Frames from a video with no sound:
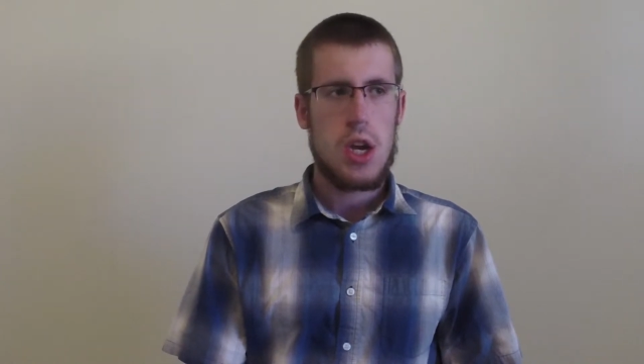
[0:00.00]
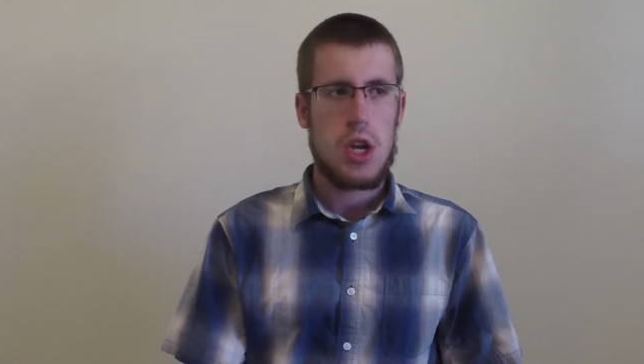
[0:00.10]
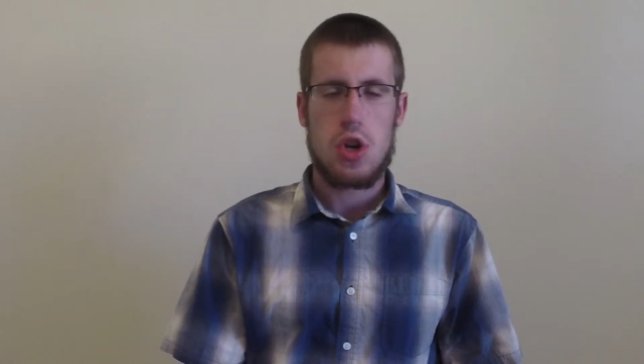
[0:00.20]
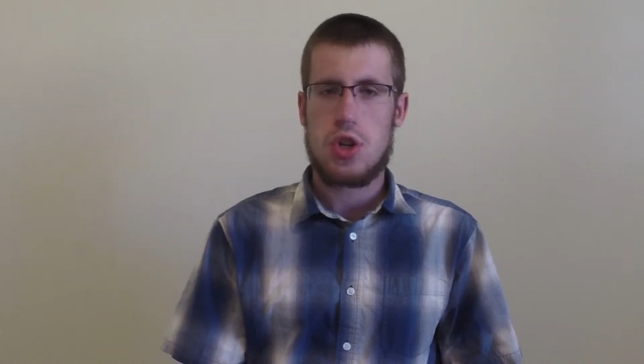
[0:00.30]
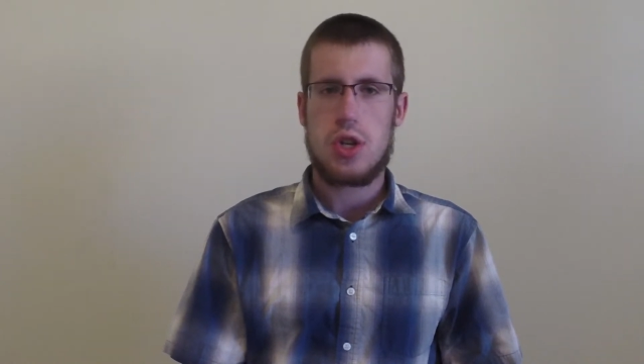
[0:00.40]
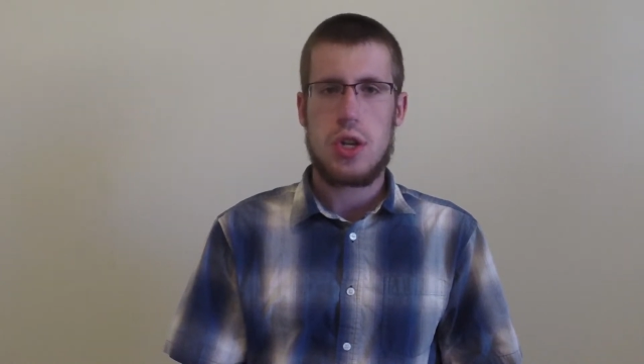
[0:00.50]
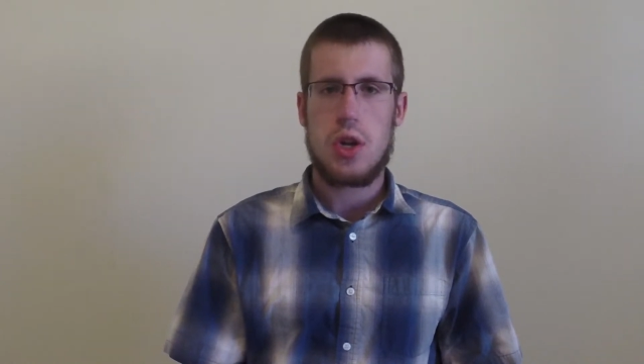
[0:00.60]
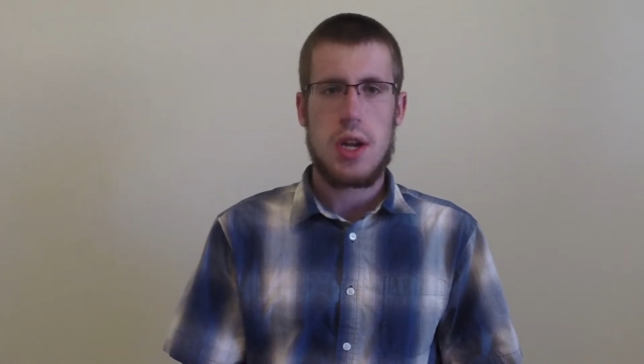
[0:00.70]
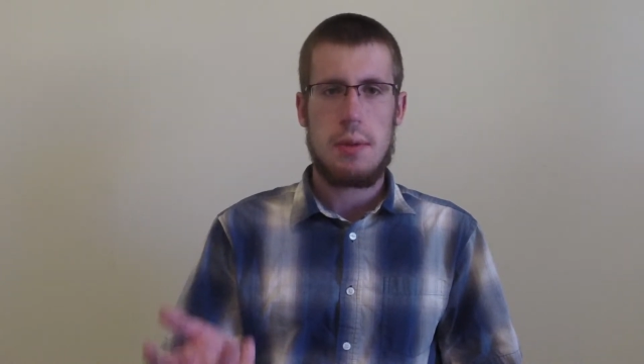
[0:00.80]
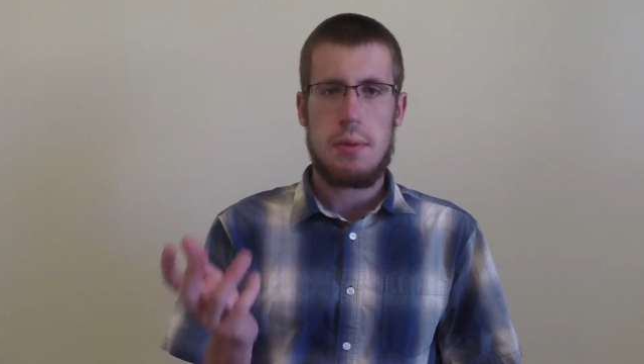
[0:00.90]
you're
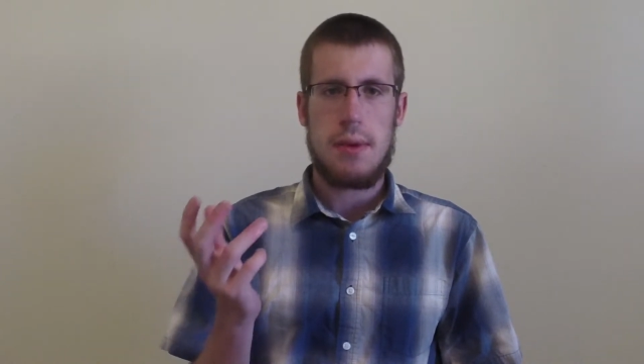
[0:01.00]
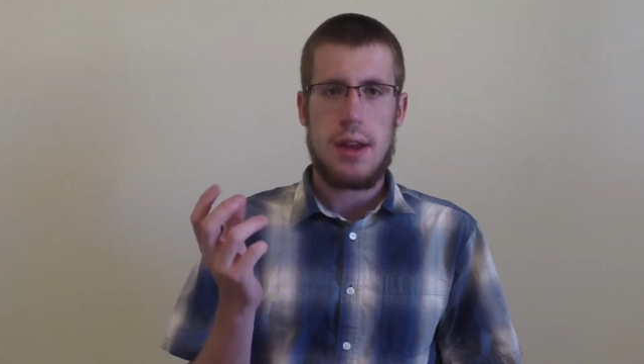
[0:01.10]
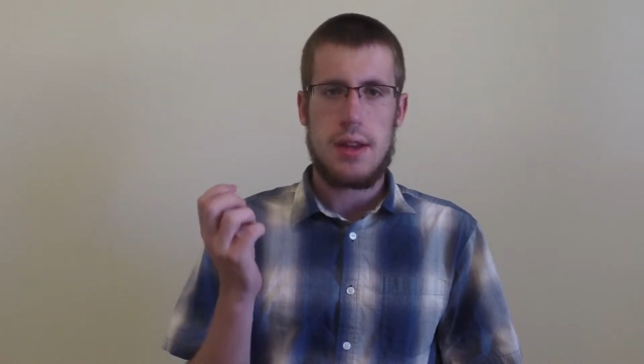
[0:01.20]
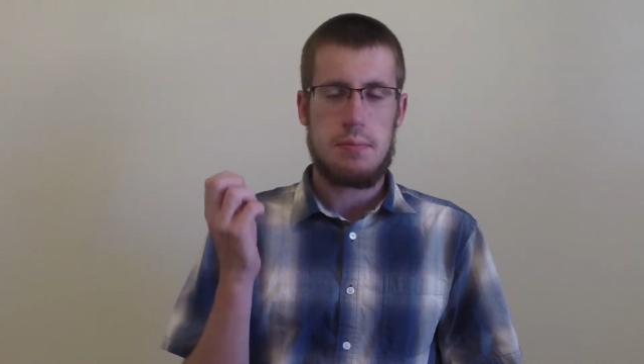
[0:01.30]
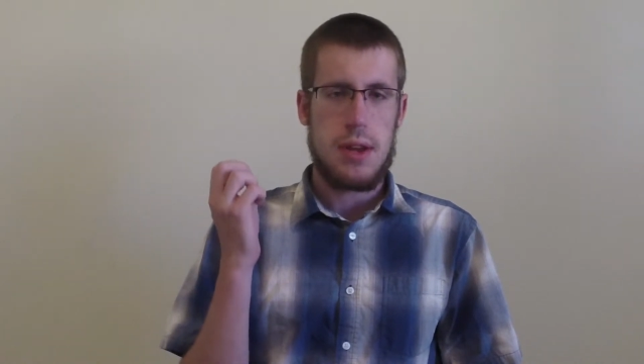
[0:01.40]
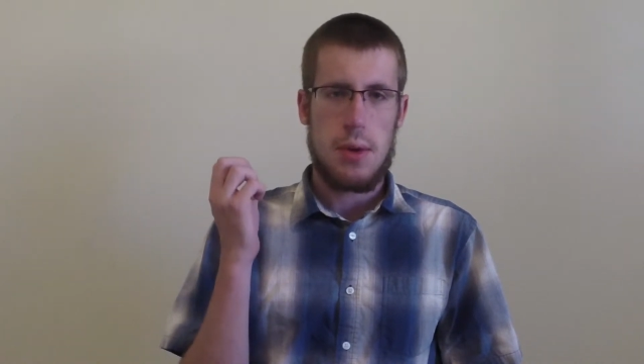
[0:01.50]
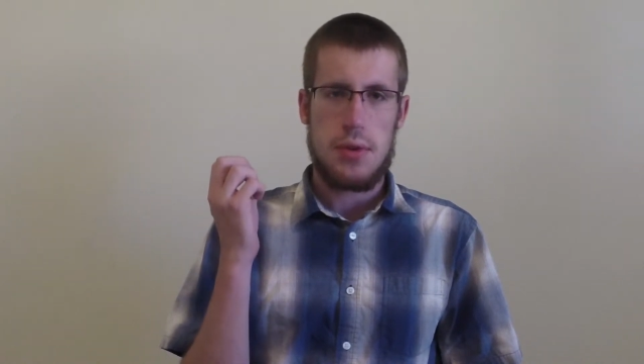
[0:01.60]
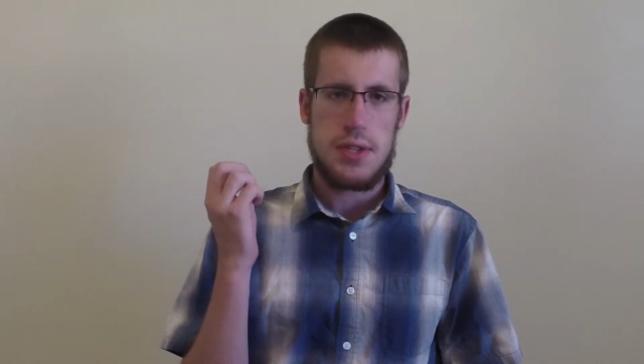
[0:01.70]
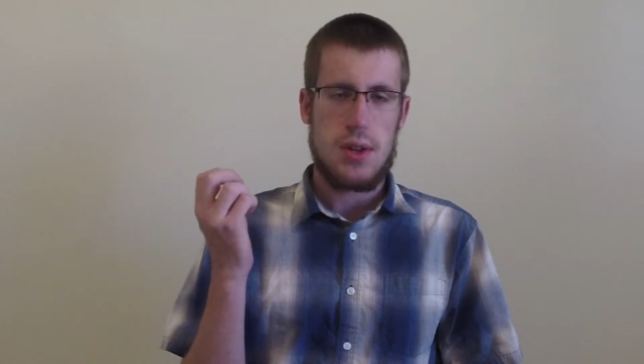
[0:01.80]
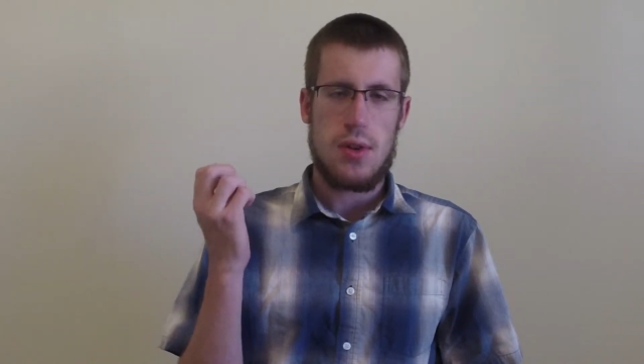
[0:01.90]
still going to be
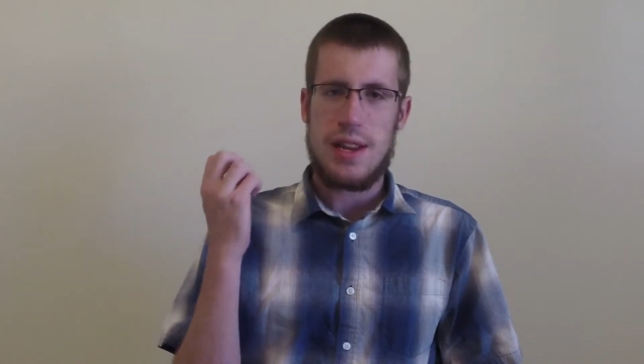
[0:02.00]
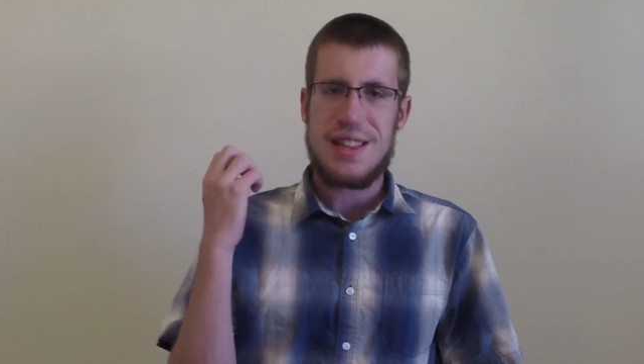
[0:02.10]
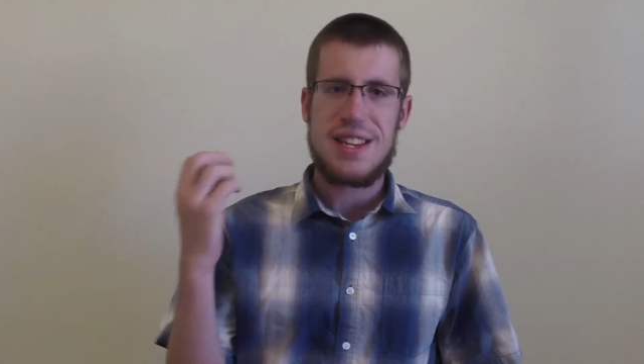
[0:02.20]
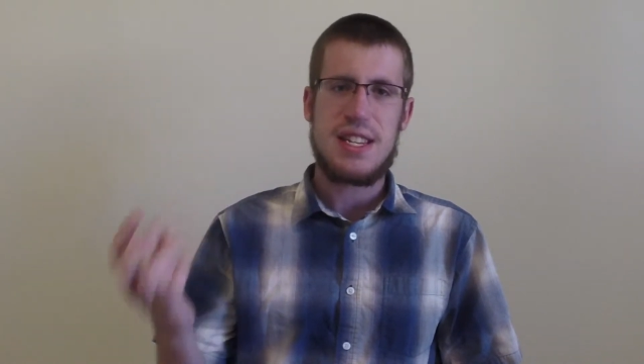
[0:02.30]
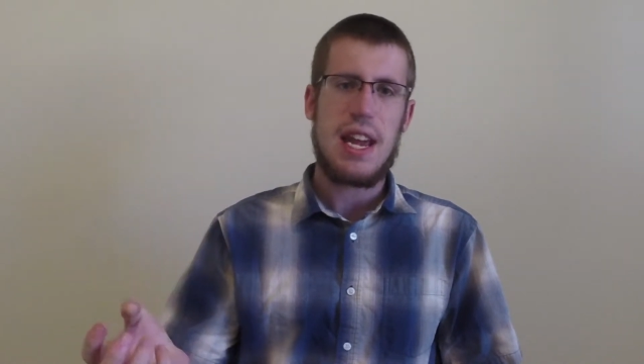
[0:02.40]
able to sell it at least